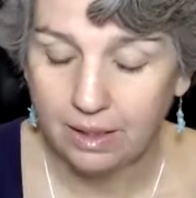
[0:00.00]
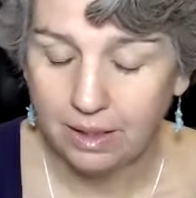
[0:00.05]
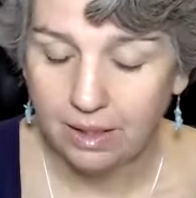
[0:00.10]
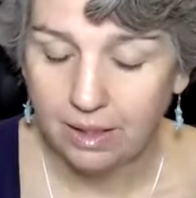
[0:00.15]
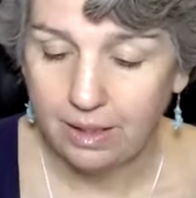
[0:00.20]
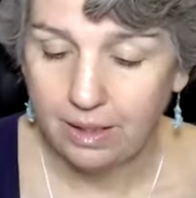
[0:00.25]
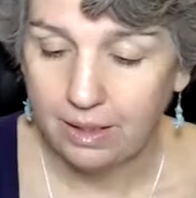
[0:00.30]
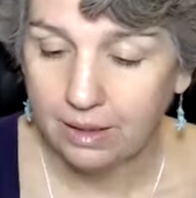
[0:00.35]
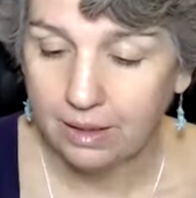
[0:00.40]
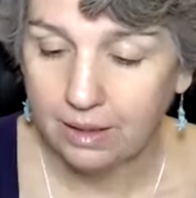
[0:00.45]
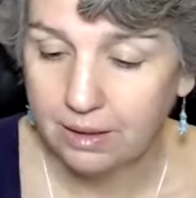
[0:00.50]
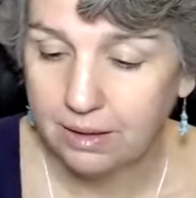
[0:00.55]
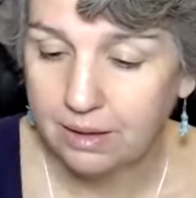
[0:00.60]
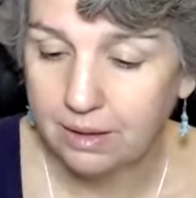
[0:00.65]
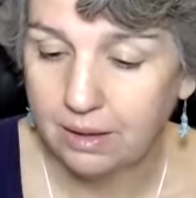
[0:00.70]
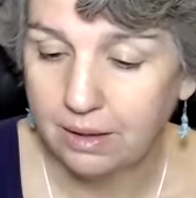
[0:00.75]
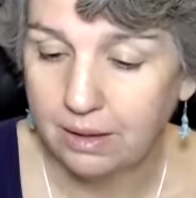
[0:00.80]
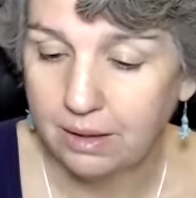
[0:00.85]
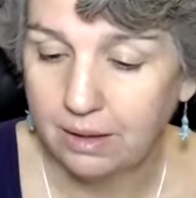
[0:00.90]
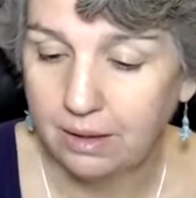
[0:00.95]

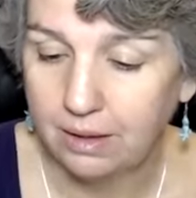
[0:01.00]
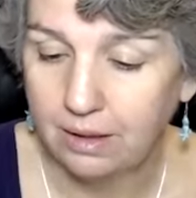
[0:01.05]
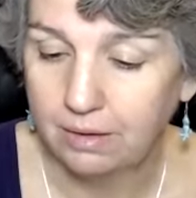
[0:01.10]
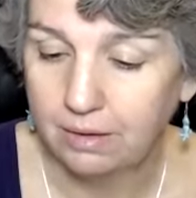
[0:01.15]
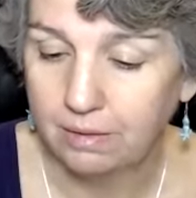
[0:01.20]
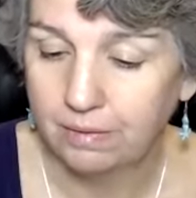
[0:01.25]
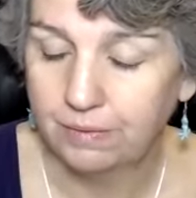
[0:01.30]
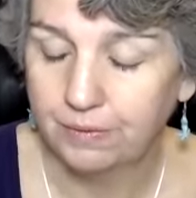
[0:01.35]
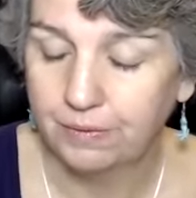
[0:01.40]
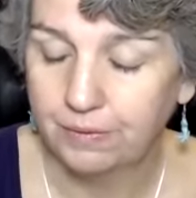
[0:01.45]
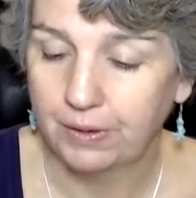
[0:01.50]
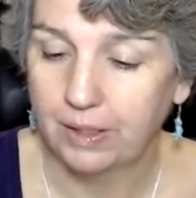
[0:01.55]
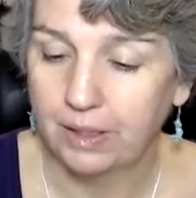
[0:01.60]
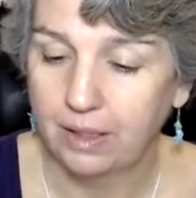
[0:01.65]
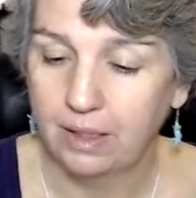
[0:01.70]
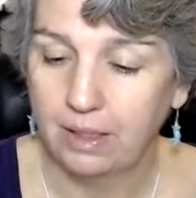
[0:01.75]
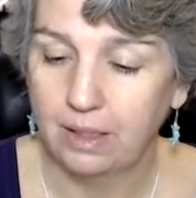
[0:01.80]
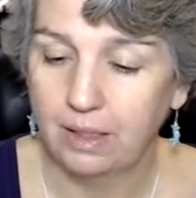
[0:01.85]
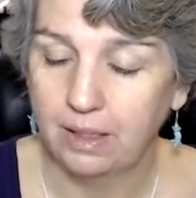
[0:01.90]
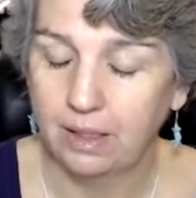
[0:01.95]
And if
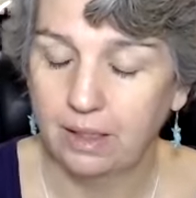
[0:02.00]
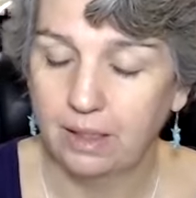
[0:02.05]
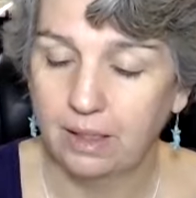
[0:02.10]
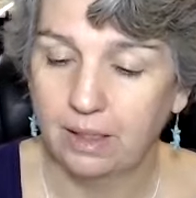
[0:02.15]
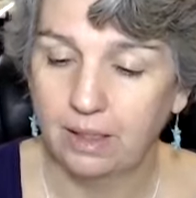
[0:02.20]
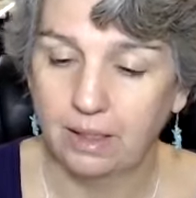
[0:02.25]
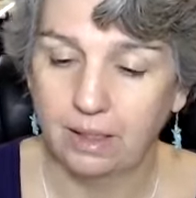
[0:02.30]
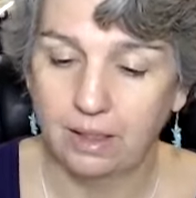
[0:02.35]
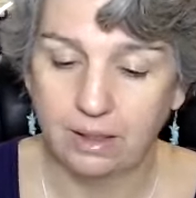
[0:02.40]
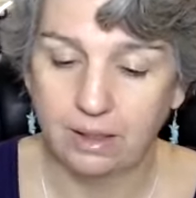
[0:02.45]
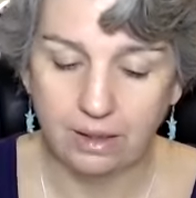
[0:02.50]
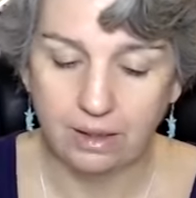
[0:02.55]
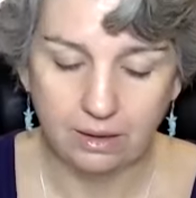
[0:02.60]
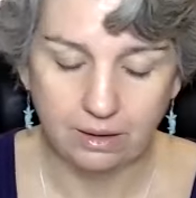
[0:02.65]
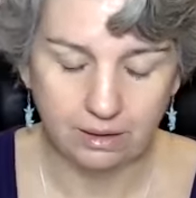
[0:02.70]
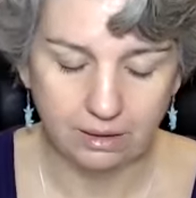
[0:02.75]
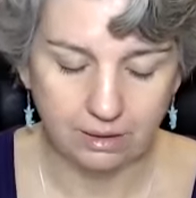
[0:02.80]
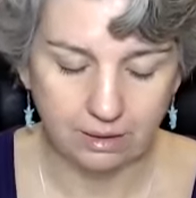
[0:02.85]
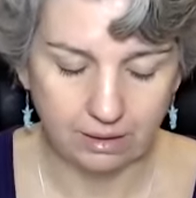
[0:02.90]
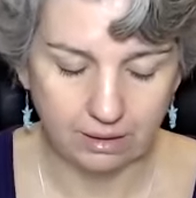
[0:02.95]
I had,
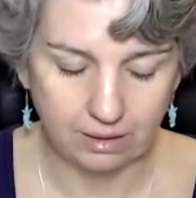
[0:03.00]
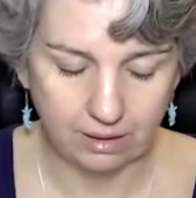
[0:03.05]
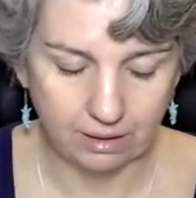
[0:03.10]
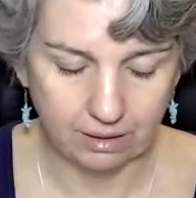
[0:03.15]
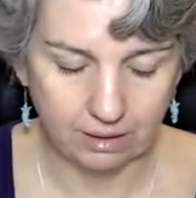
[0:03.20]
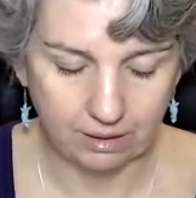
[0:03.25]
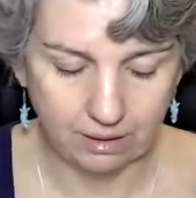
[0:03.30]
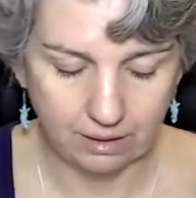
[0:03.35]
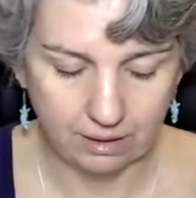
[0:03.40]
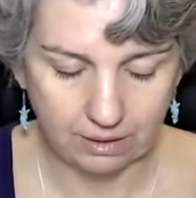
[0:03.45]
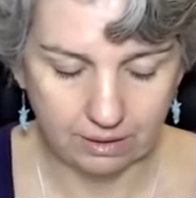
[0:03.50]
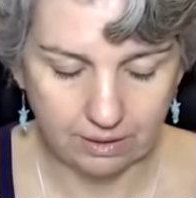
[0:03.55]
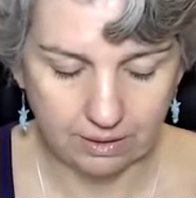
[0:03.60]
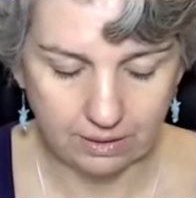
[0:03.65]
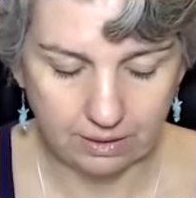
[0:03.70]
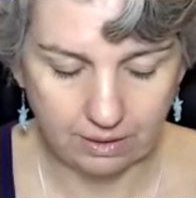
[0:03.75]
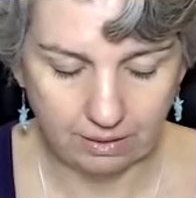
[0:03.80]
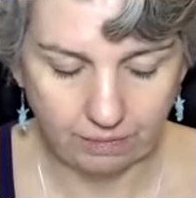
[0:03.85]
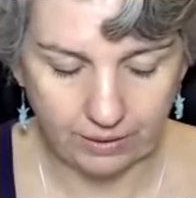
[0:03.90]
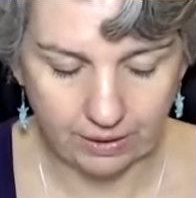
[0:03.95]
let's
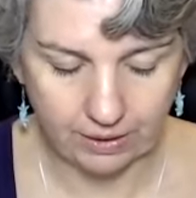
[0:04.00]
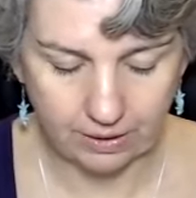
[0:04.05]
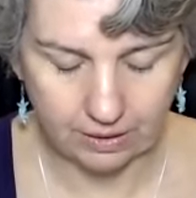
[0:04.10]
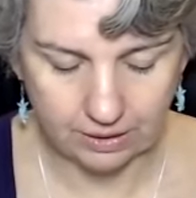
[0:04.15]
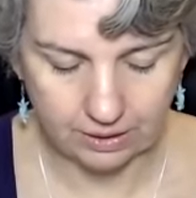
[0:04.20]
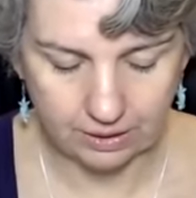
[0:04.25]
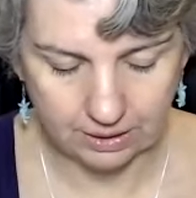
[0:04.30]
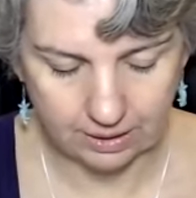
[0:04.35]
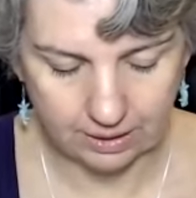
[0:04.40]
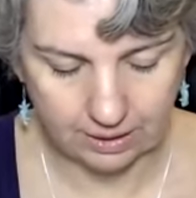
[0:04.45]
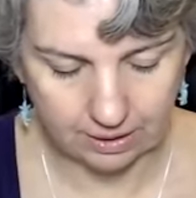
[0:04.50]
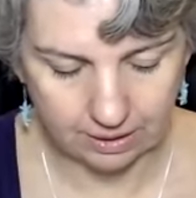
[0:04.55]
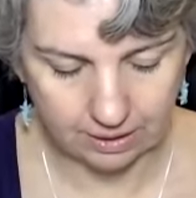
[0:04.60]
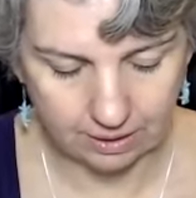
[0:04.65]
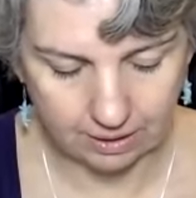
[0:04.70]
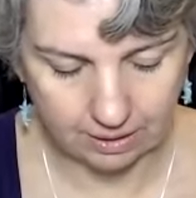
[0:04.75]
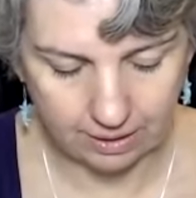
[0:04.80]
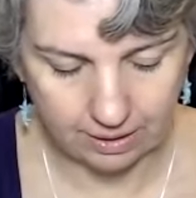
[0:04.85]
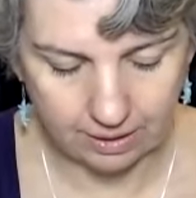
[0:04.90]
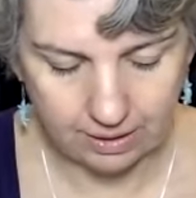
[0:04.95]
see if I can just
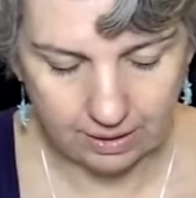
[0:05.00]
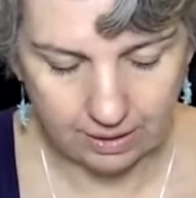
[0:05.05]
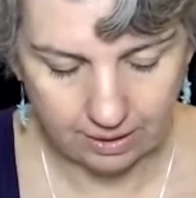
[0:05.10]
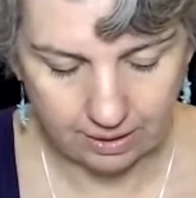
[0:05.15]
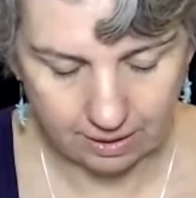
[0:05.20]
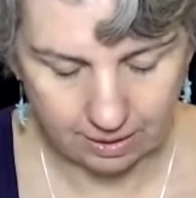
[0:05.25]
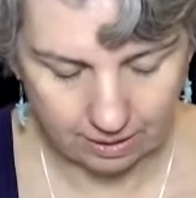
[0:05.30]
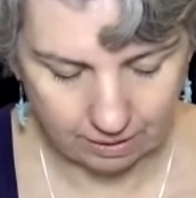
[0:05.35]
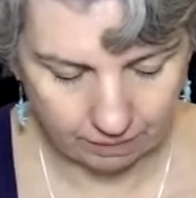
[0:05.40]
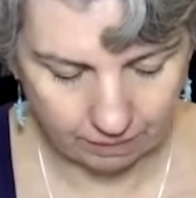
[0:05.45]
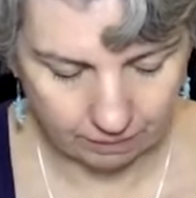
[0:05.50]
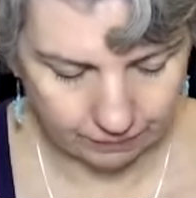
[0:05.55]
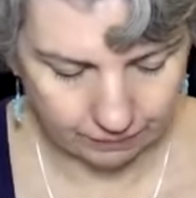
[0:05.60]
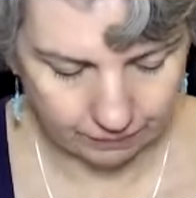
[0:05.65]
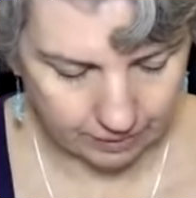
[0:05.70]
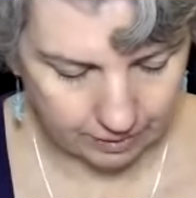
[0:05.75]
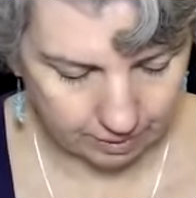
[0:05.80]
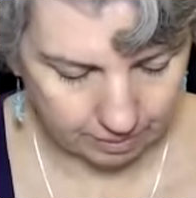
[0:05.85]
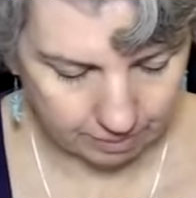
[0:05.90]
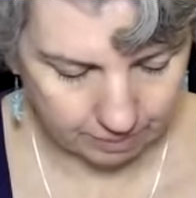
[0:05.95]
get anything
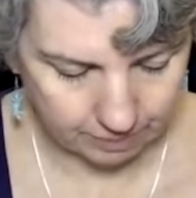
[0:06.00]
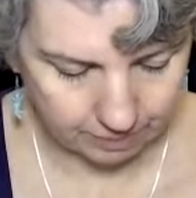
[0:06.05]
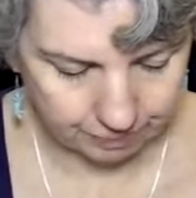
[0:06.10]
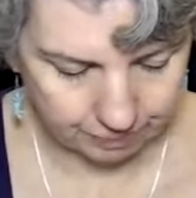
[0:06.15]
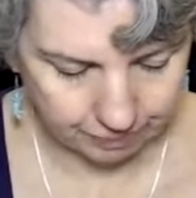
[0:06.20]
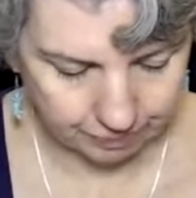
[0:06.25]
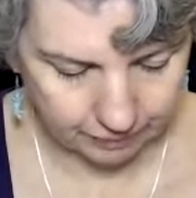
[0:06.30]
from